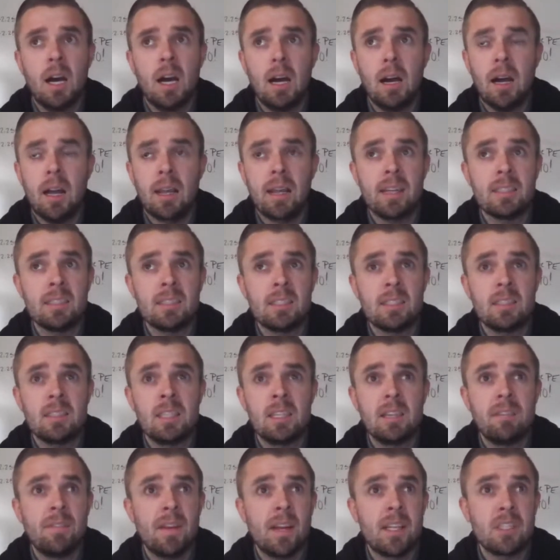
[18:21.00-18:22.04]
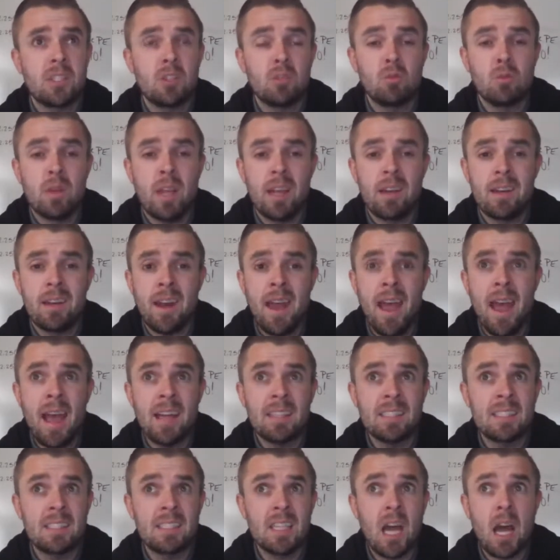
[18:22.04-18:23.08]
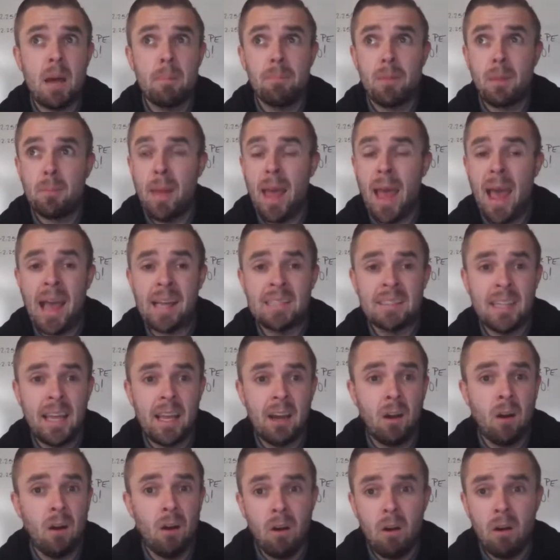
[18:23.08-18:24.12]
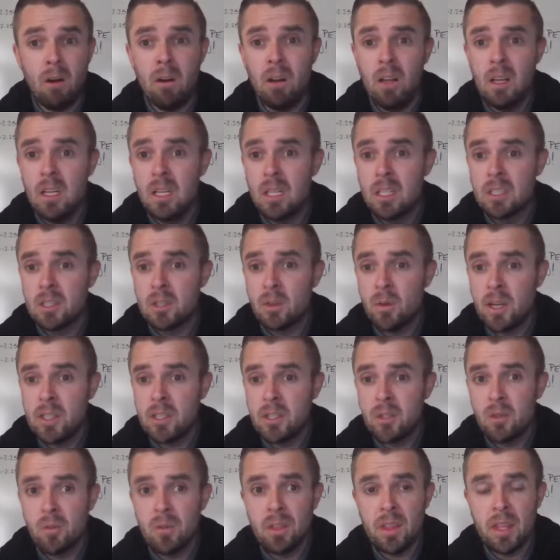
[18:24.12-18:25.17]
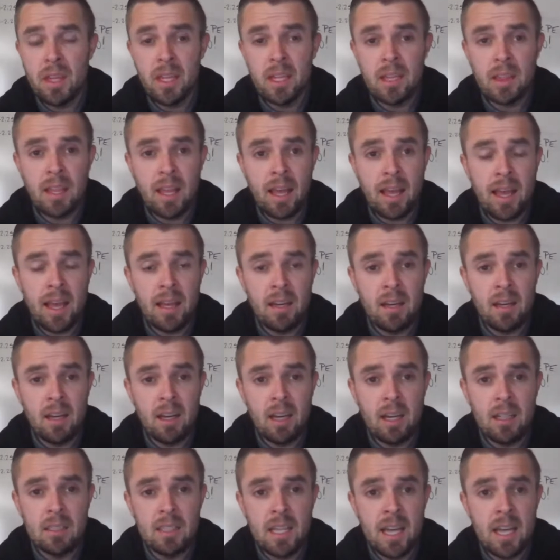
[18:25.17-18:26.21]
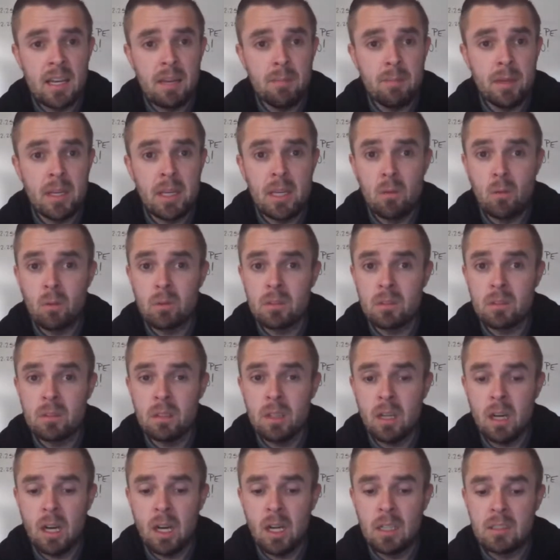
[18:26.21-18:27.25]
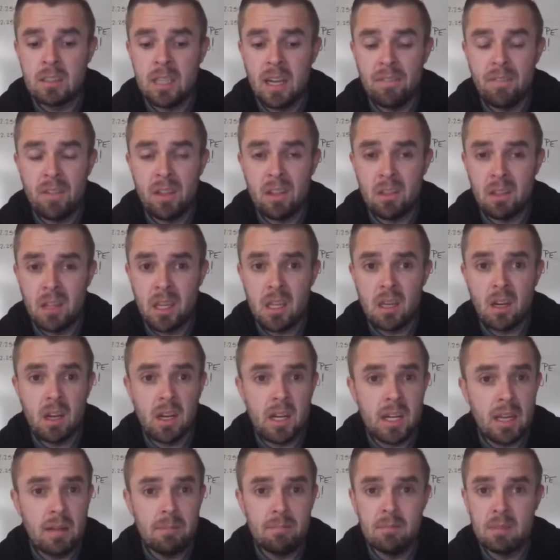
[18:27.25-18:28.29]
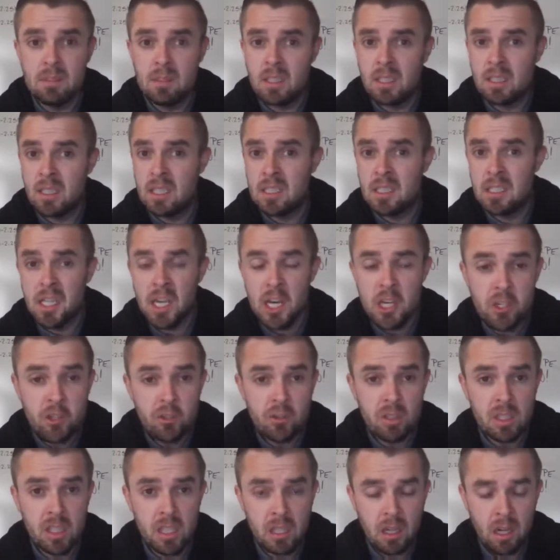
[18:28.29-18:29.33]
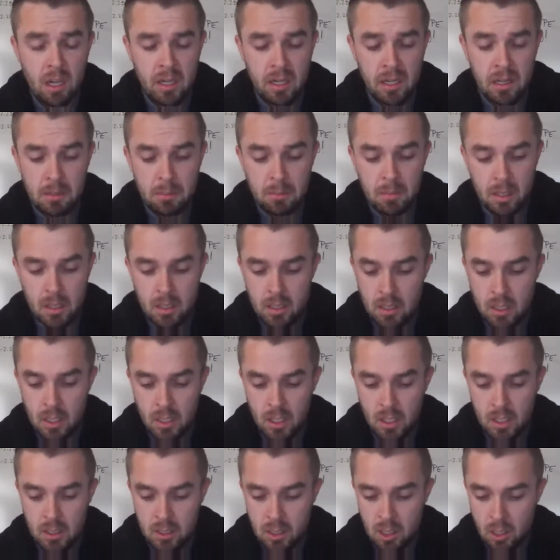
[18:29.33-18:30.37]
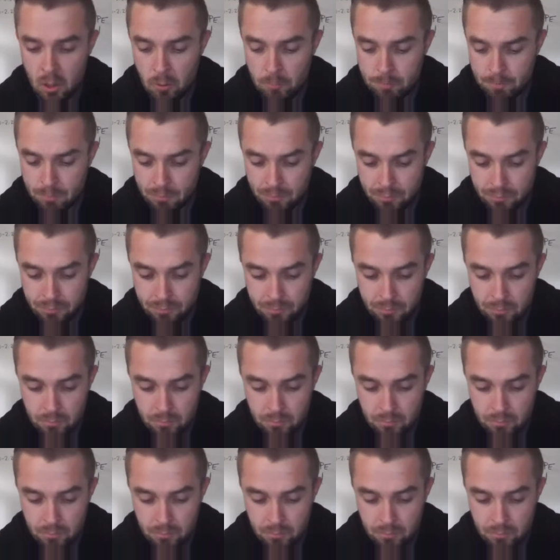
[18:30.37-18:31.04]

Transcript: against a defense who cannot stop the pass at all. So I do think that Teddy B will definitely lean on him and continue to lean on him. So